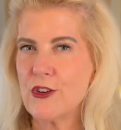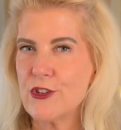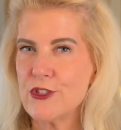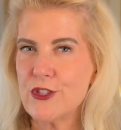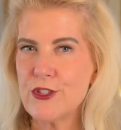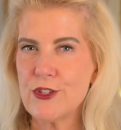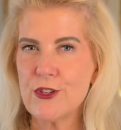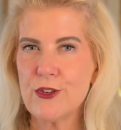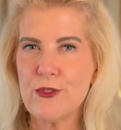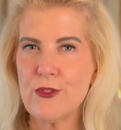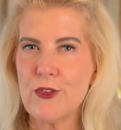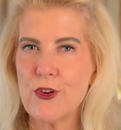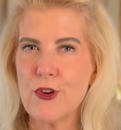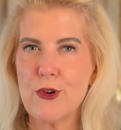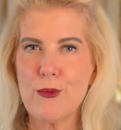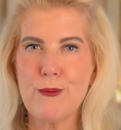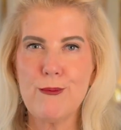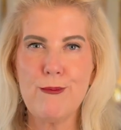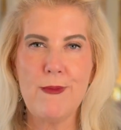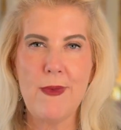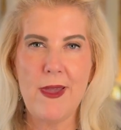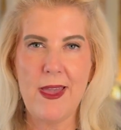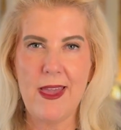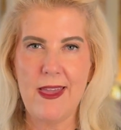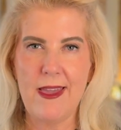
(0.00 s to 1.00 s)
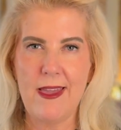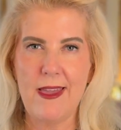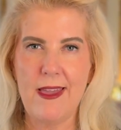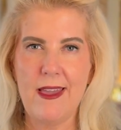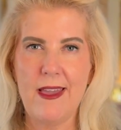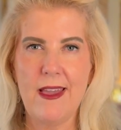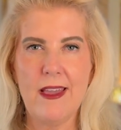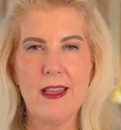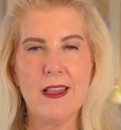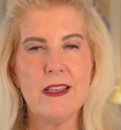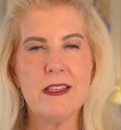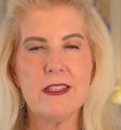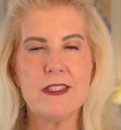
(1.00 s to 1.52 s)
server
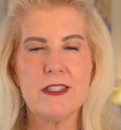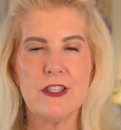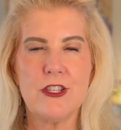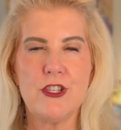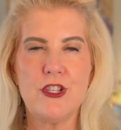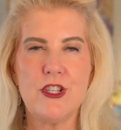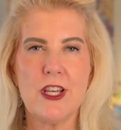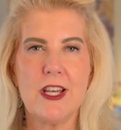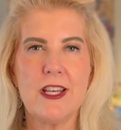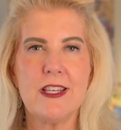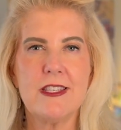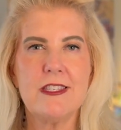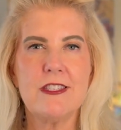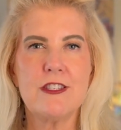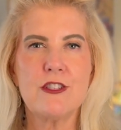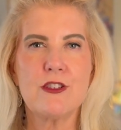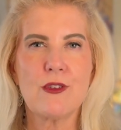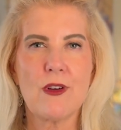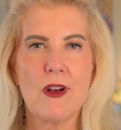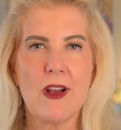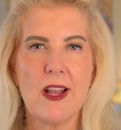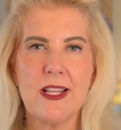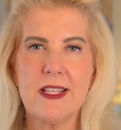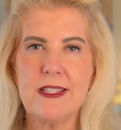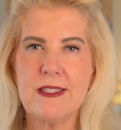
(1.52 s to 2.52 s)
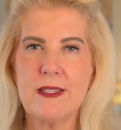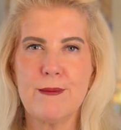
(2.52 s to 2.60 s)
may suggest trying